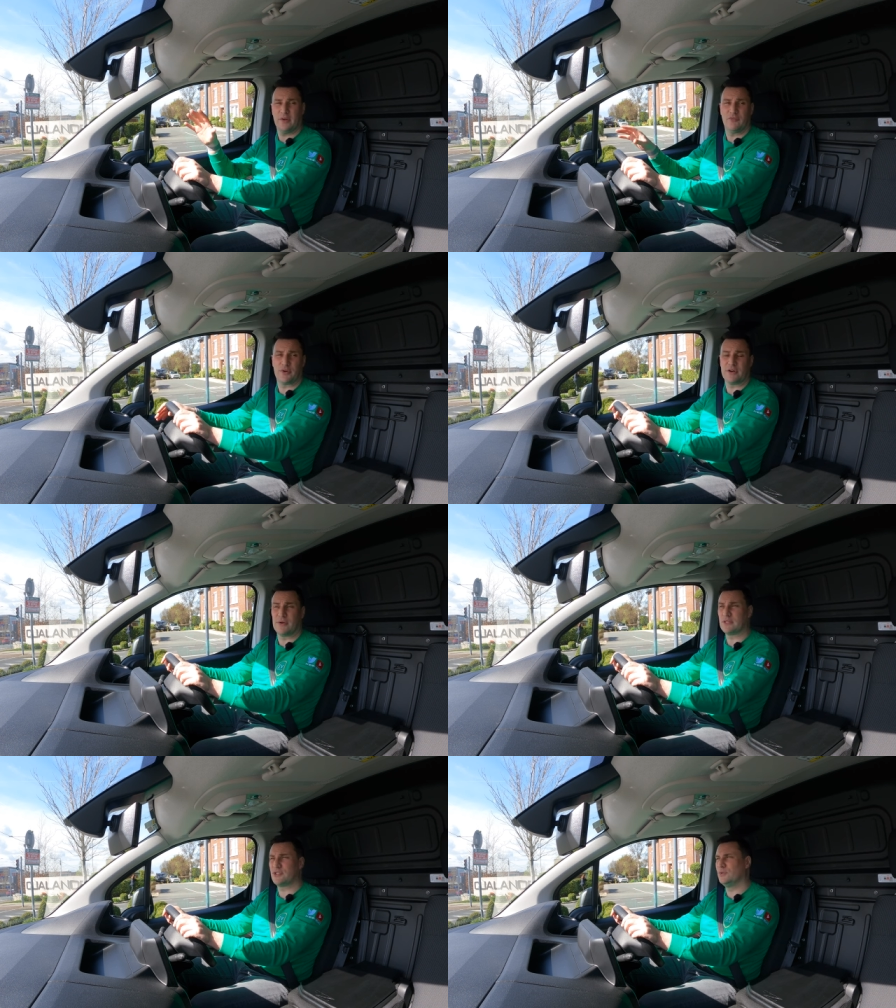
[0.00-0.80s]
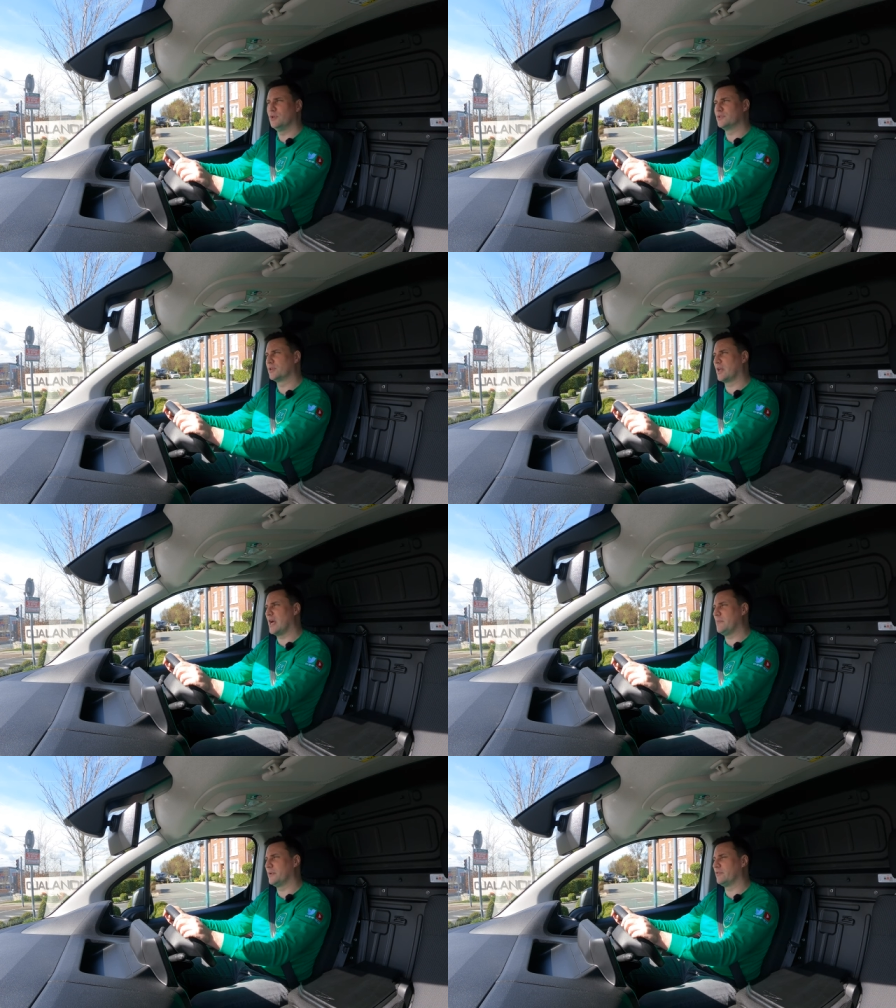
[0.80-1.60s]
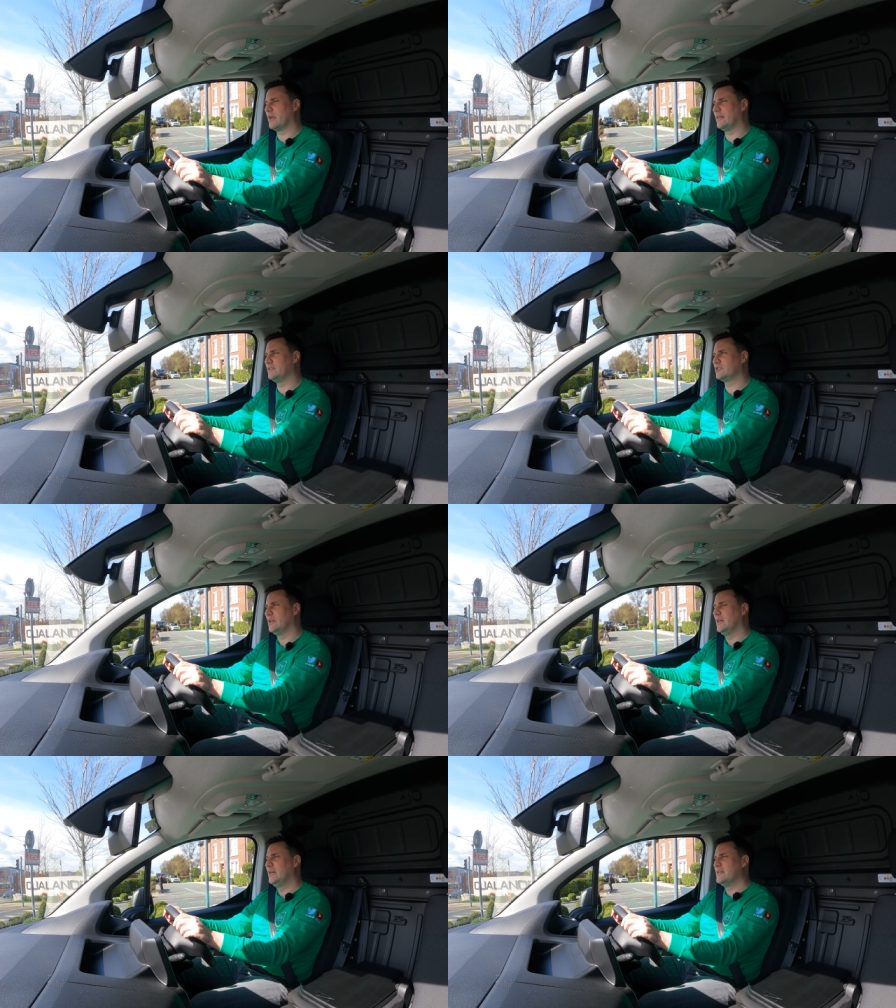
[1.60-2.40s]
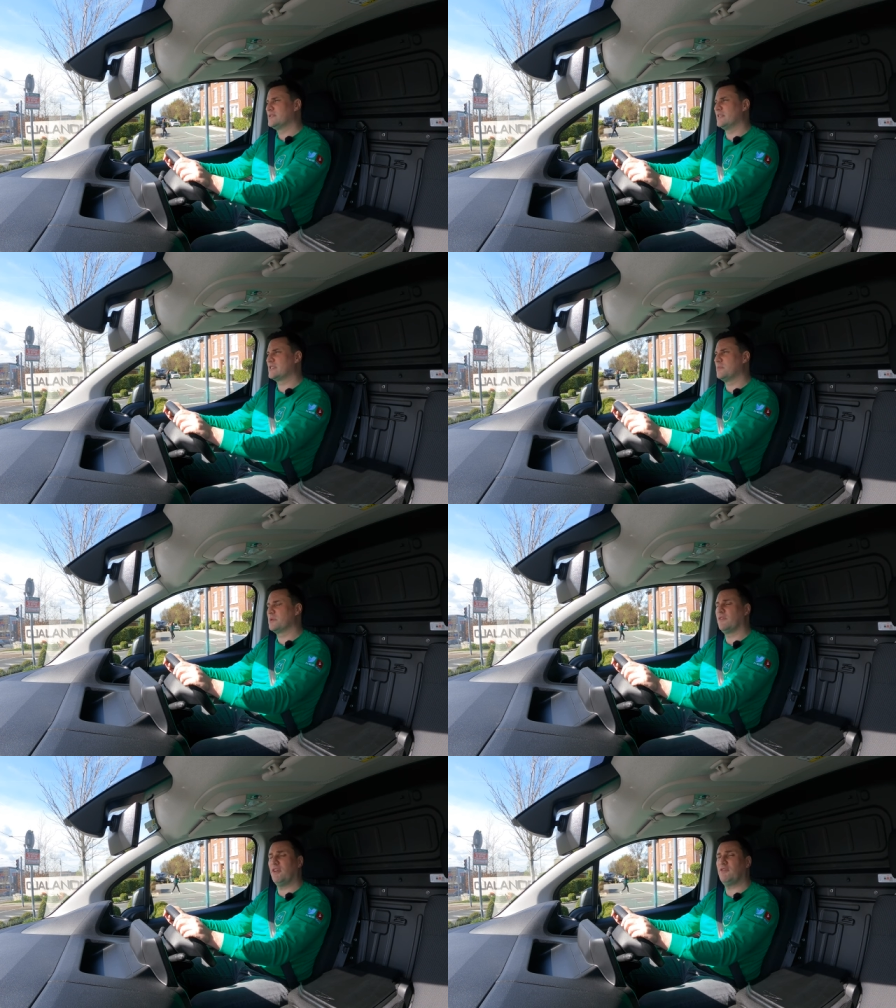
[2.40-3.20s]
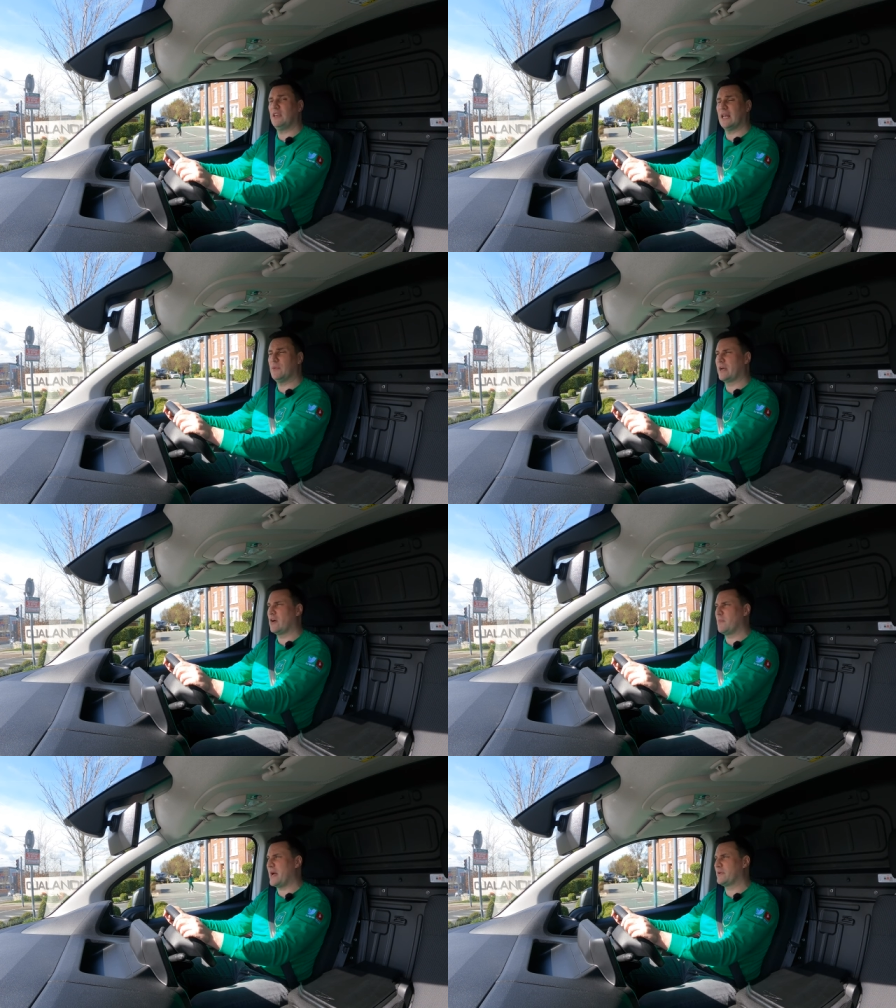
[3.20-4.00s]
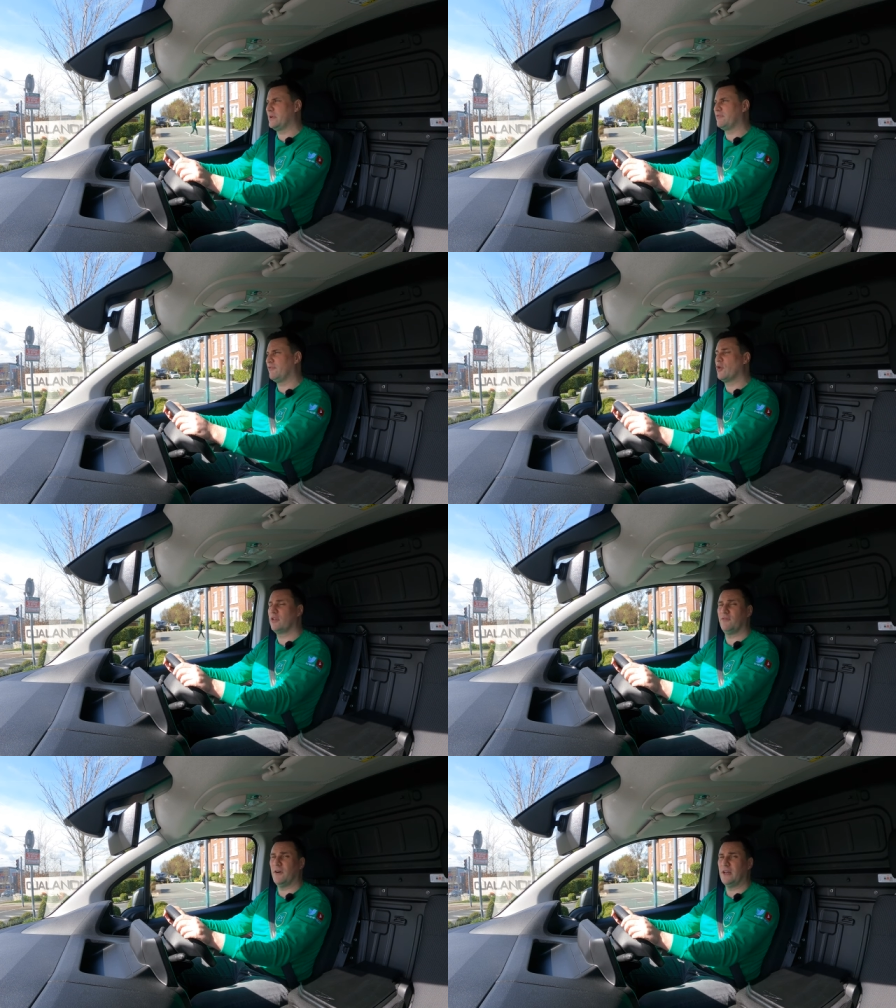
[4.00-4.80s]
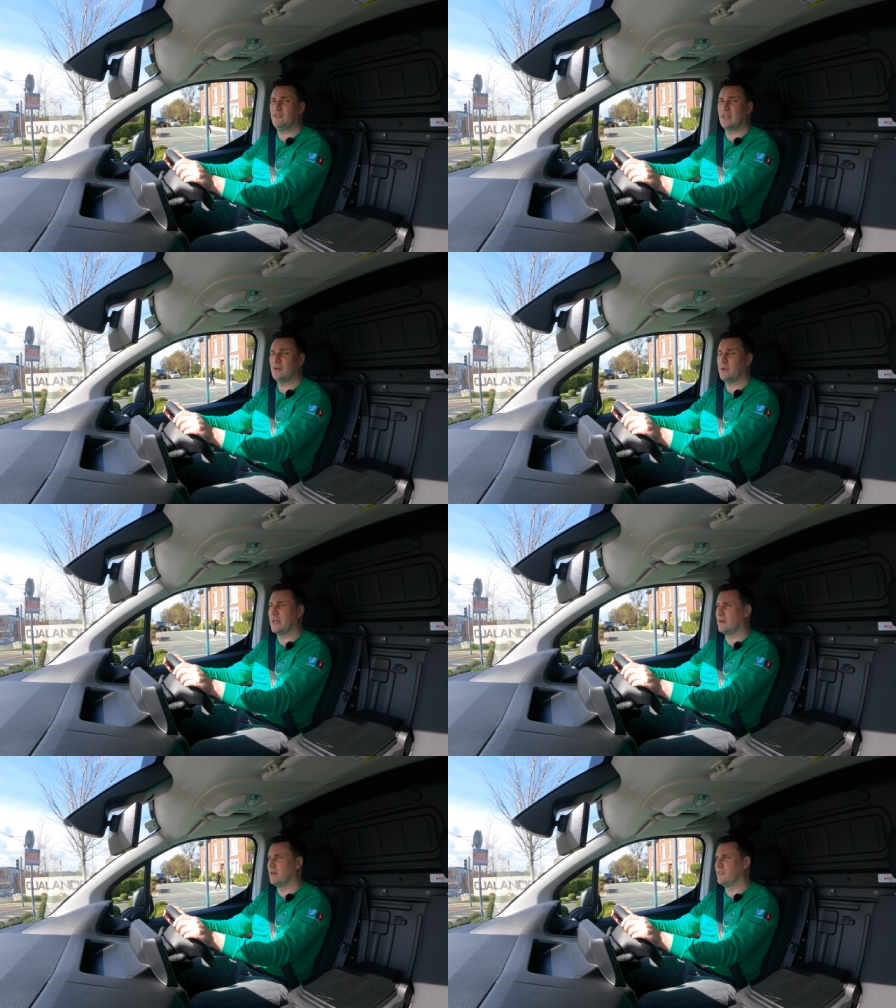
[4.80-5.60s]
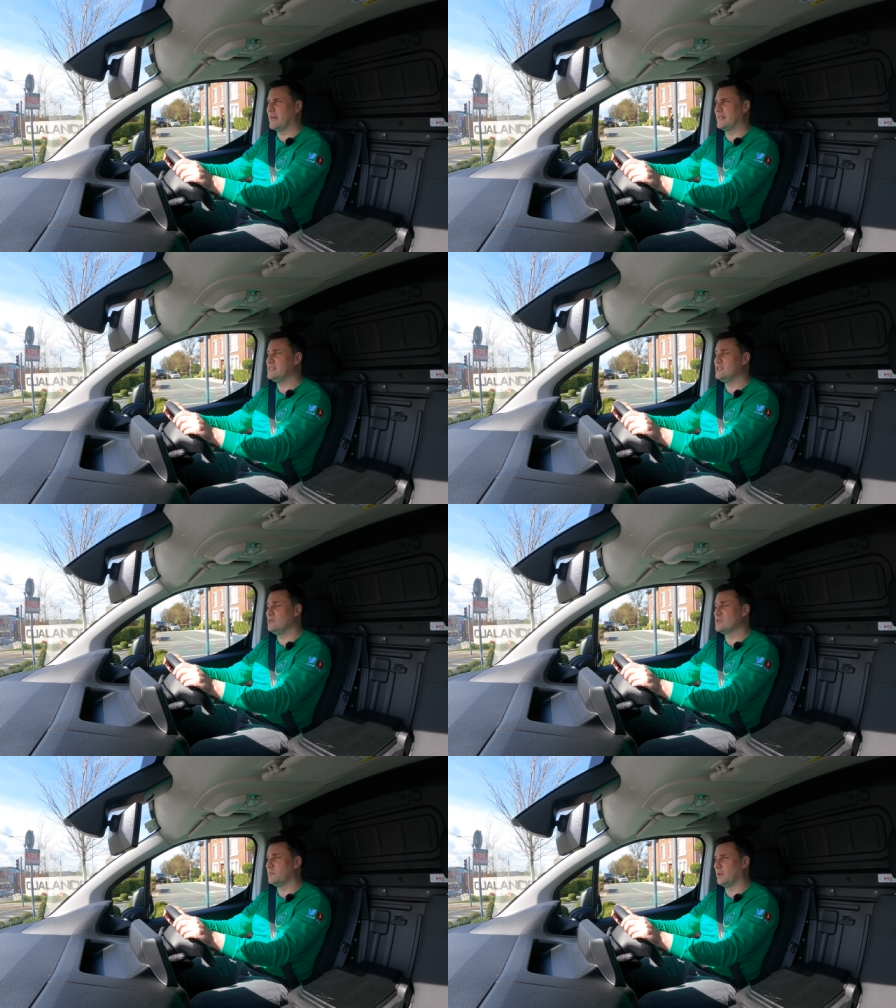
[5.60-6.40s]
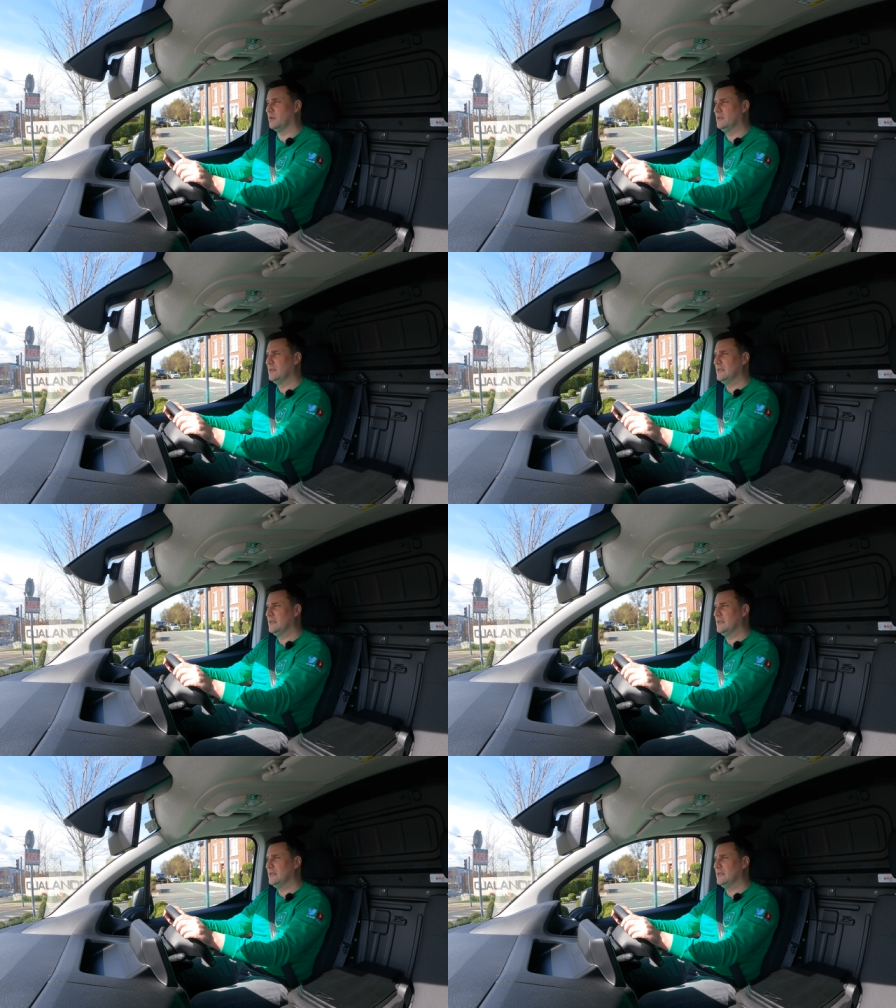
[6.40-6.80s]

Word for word: enough with around the 200-kilometer range. So this comes with a 50-kilowatt-hour battery, and 45-kilowatt-hour of that is usable.